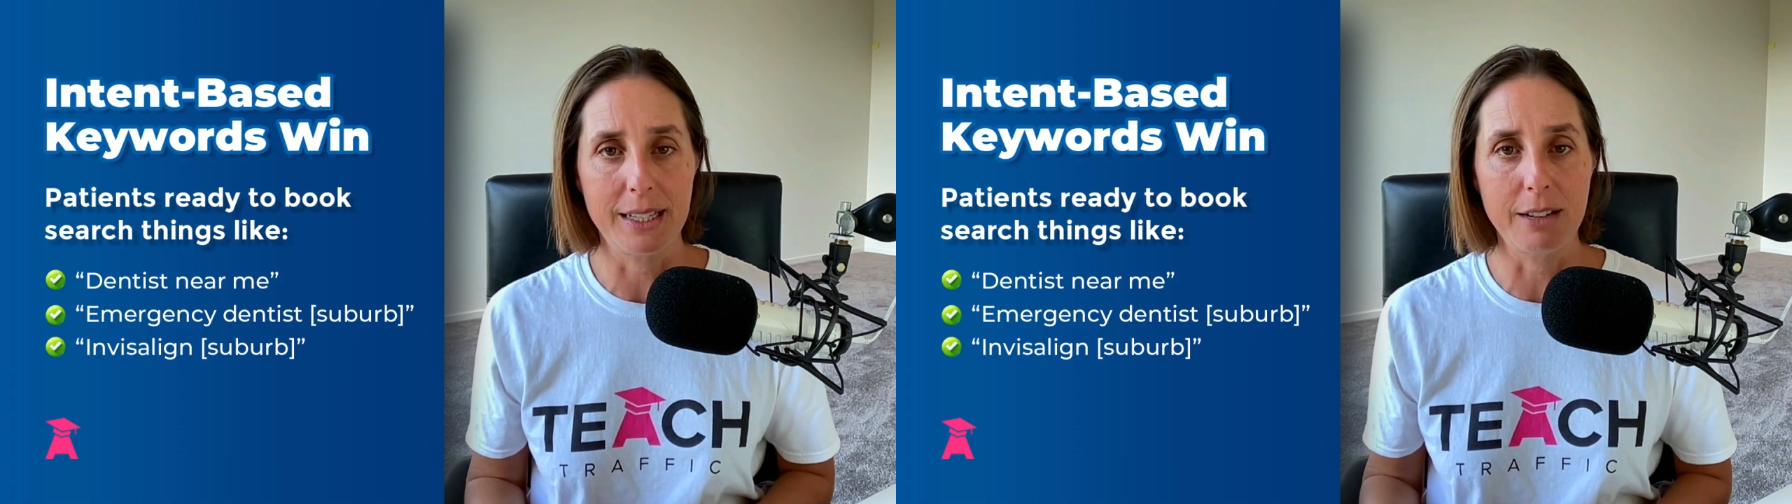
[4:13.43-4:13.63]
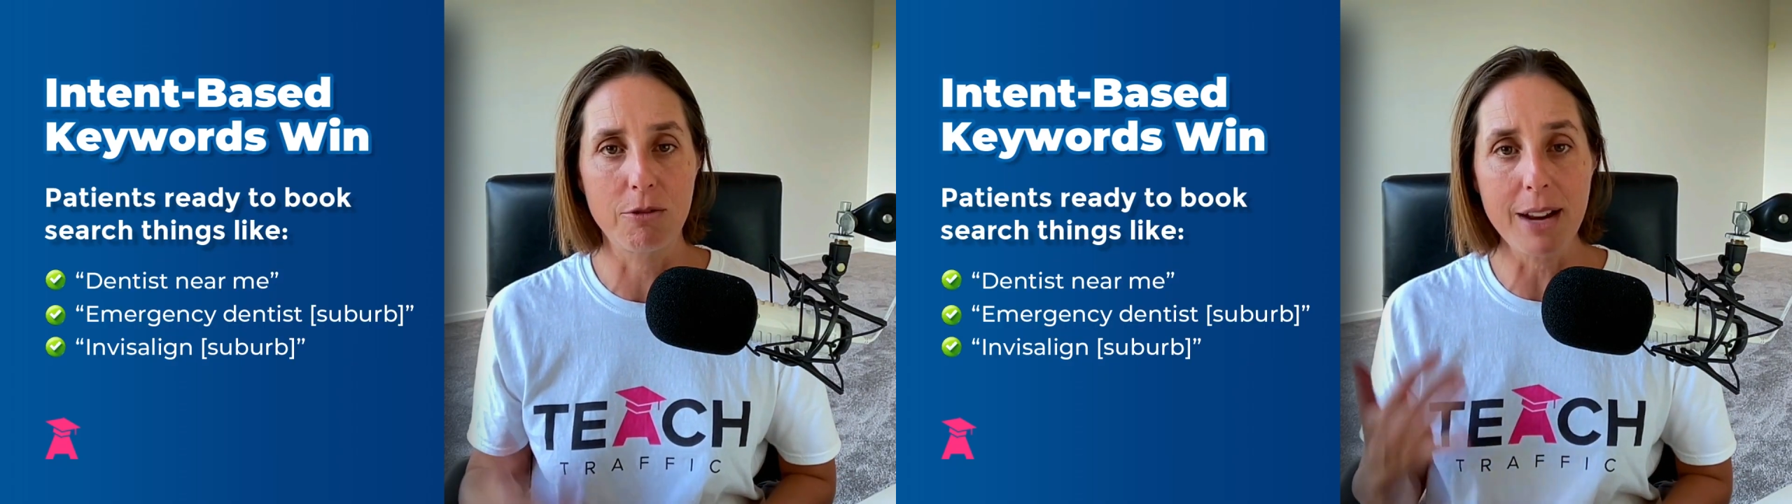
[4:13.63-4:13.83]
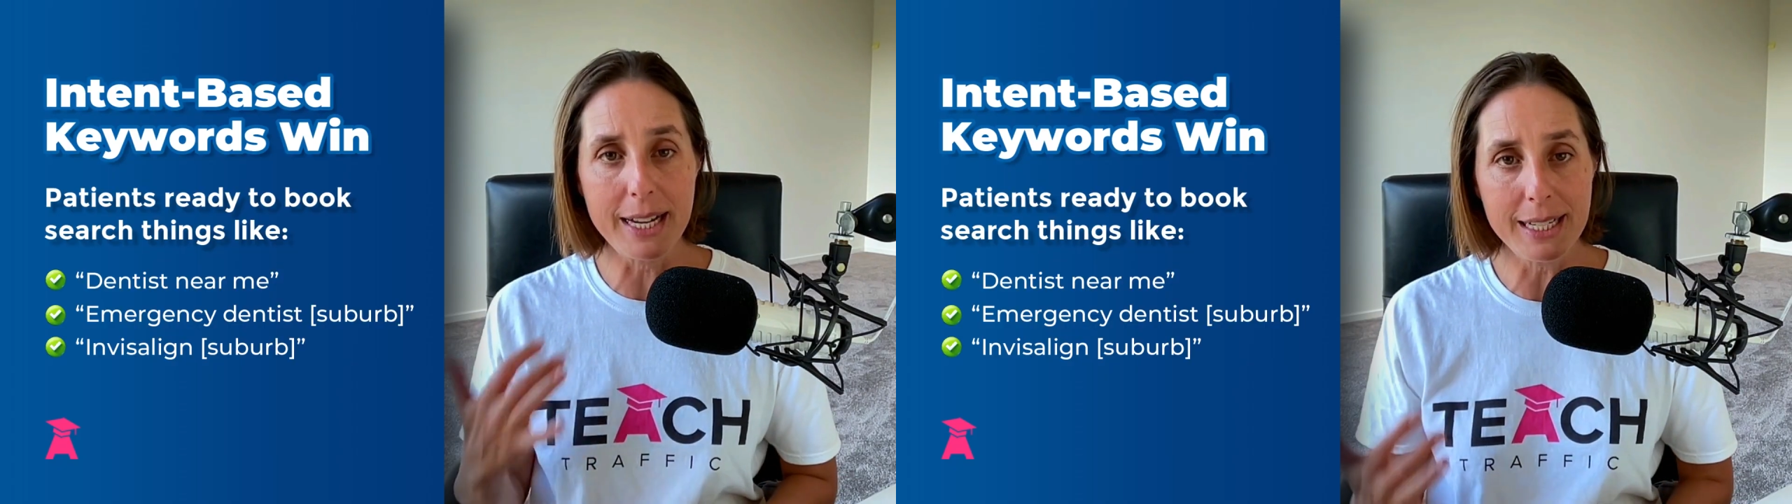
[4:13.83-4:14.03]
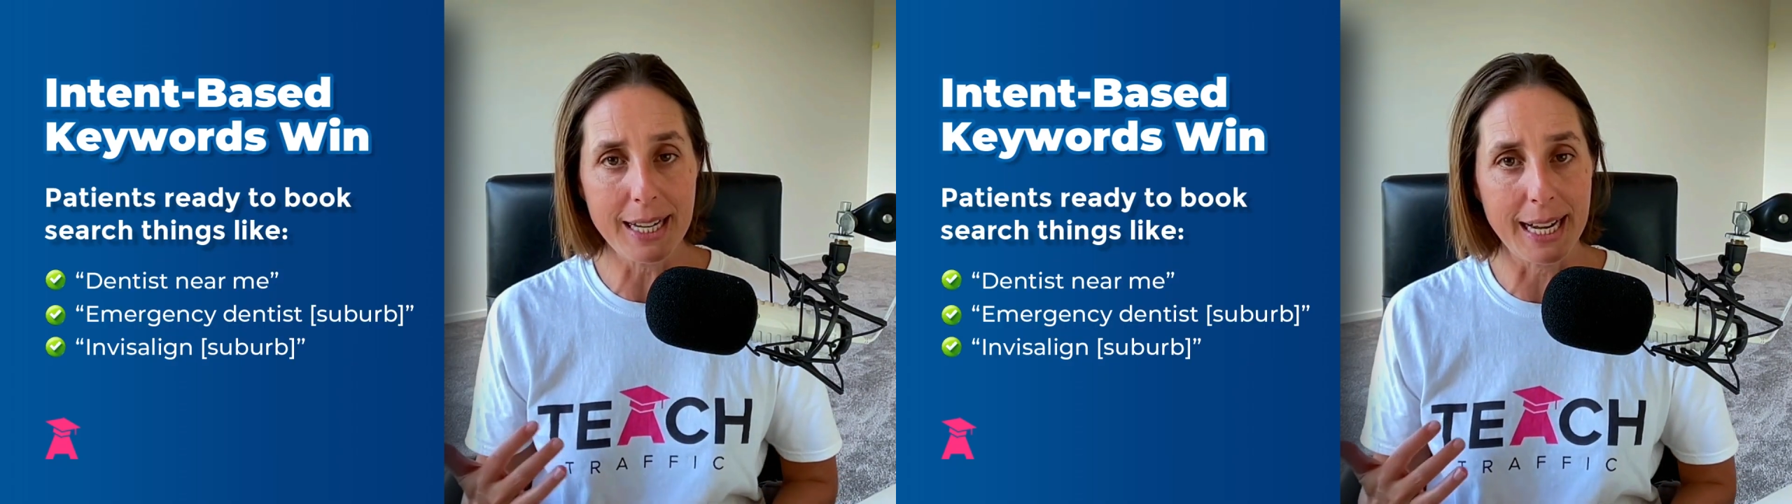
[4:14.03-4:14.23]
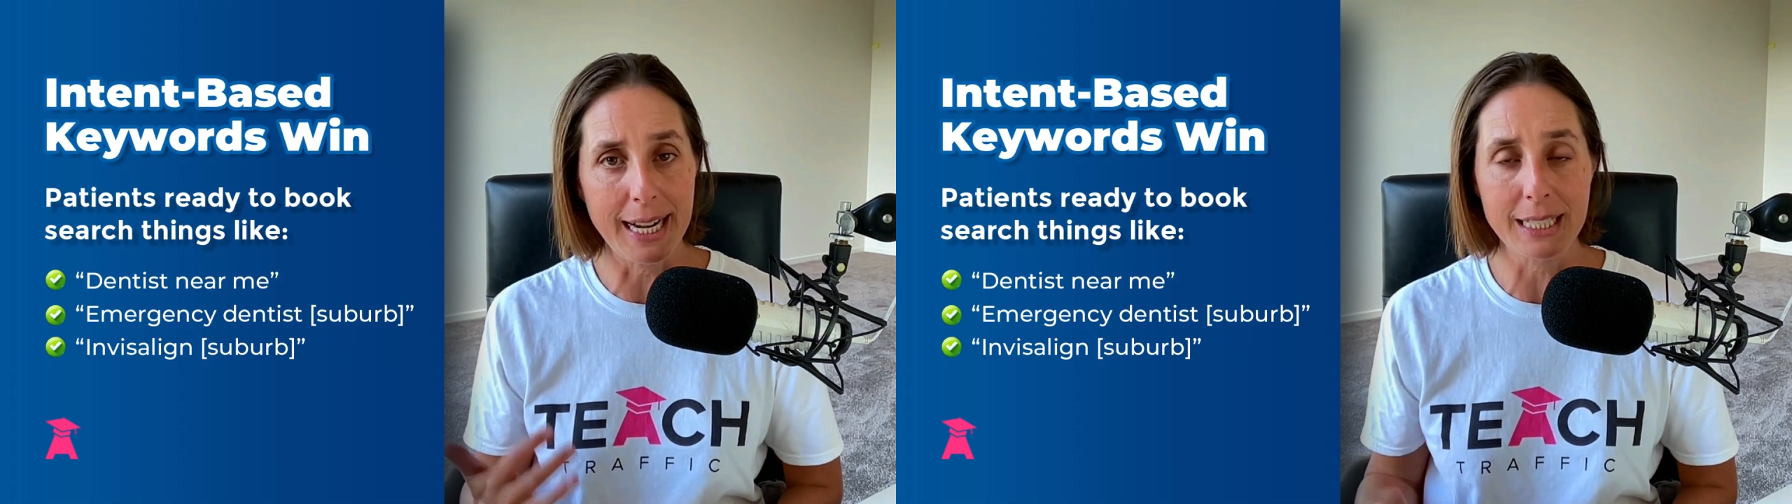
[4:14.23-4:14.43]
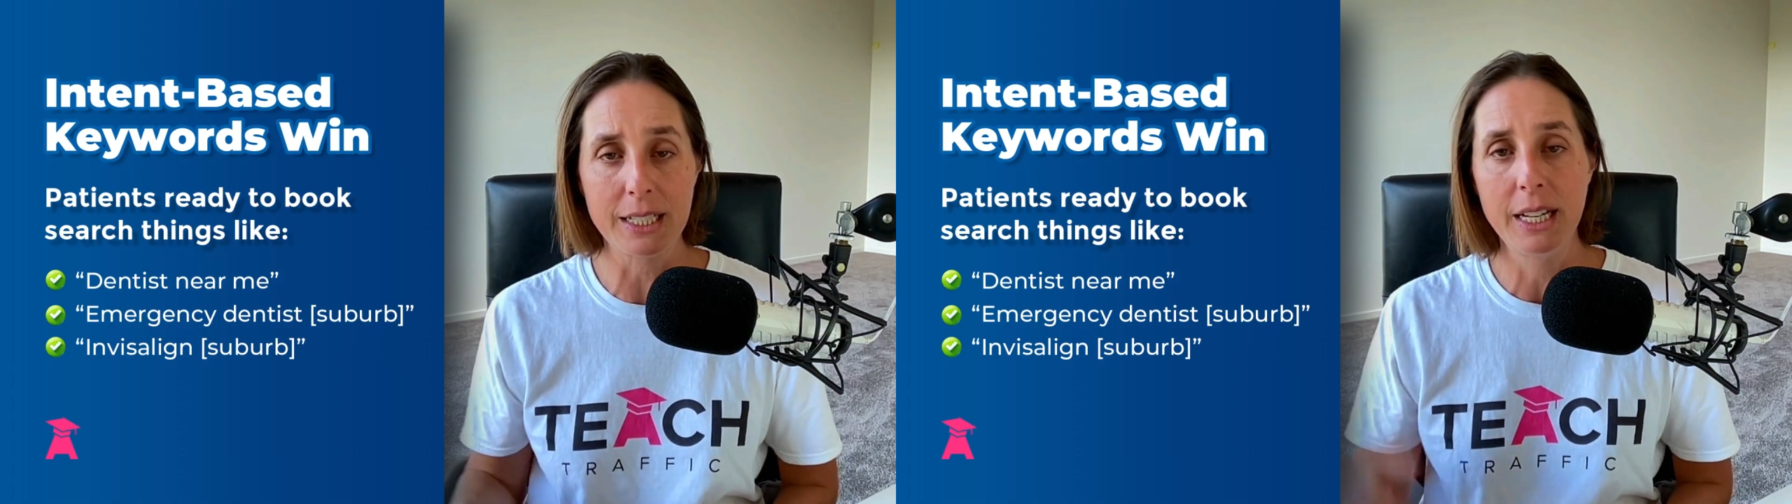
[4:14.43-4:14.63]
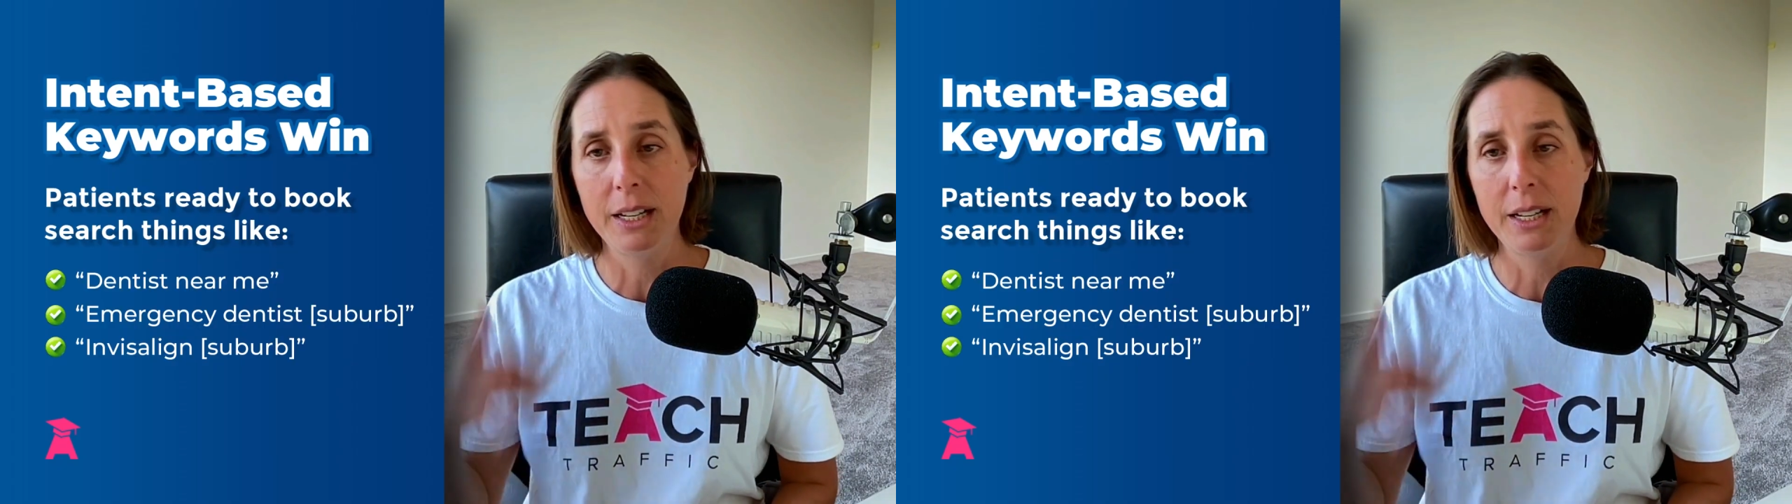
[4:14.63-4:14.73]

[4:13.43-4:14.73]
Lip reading: They're ready to act,